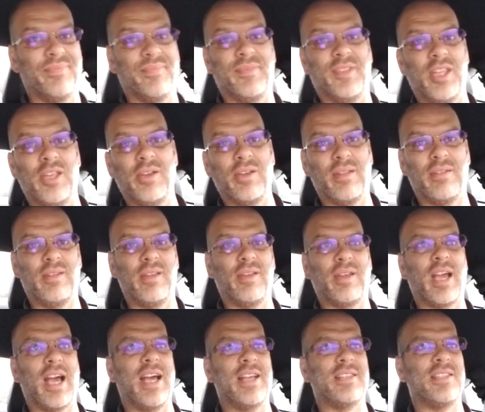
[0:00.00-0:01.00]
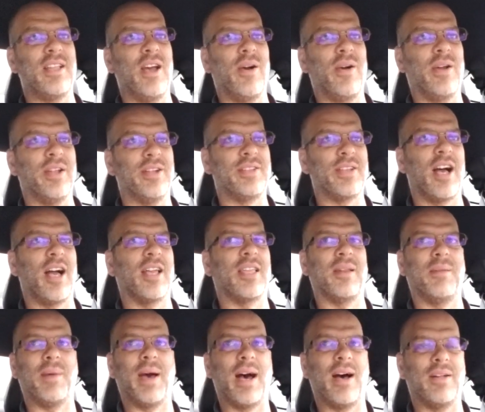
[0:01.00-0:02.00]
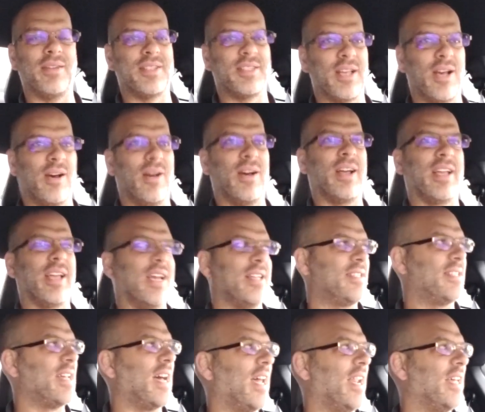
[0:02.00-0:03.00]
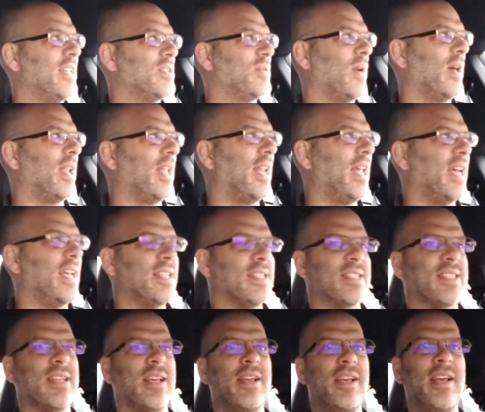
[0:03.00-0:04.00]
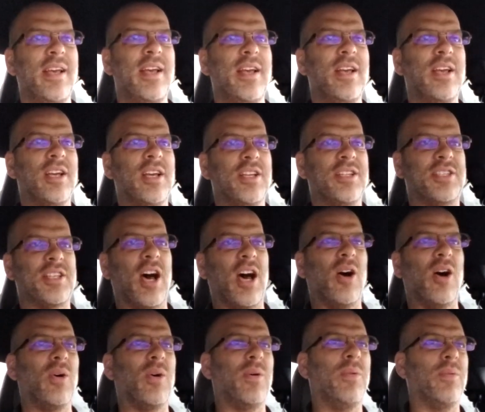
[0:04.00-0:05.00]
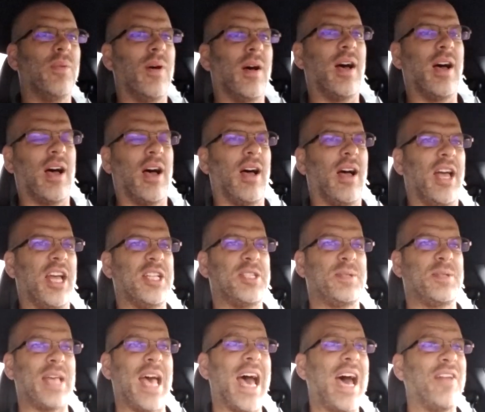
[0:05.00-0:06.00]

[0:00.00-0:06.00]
you guys know what you're talking about, so I guess that is what it is. So it's had